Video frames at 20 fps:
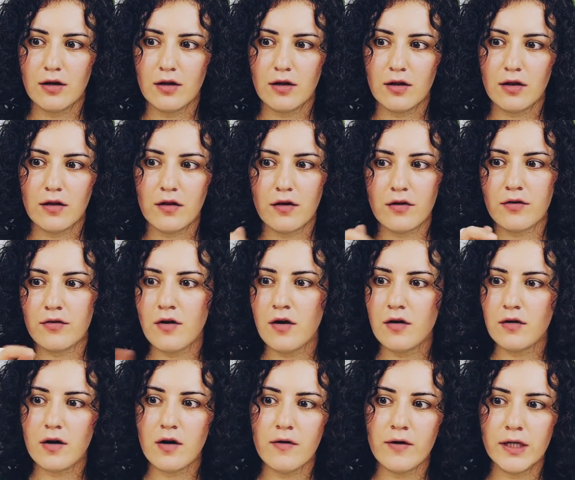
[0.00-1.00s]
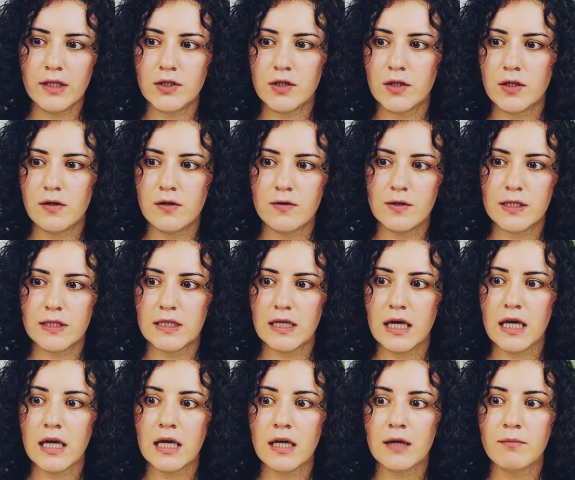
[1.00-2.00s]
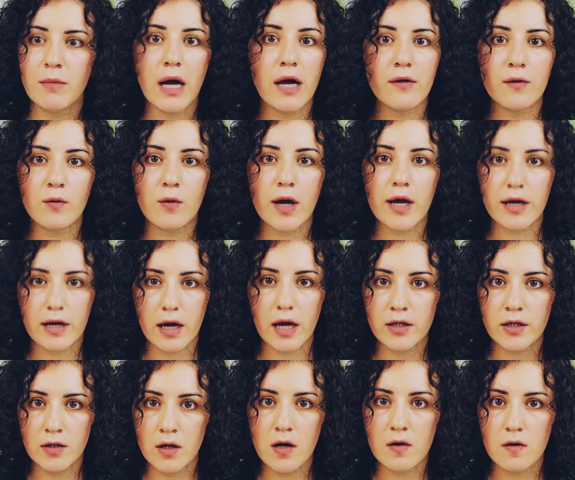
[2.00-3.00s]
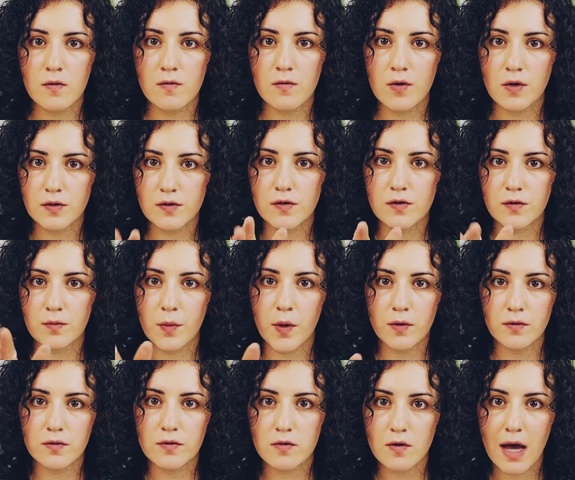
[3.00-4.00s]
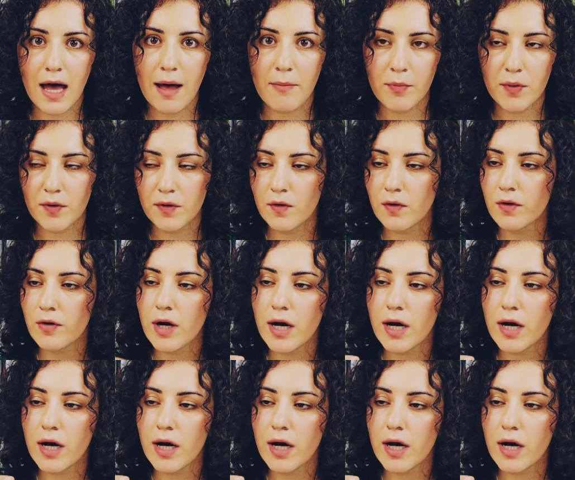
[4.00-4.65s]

They're not going to you and saying, by the way, I know what's supposed to happen, or I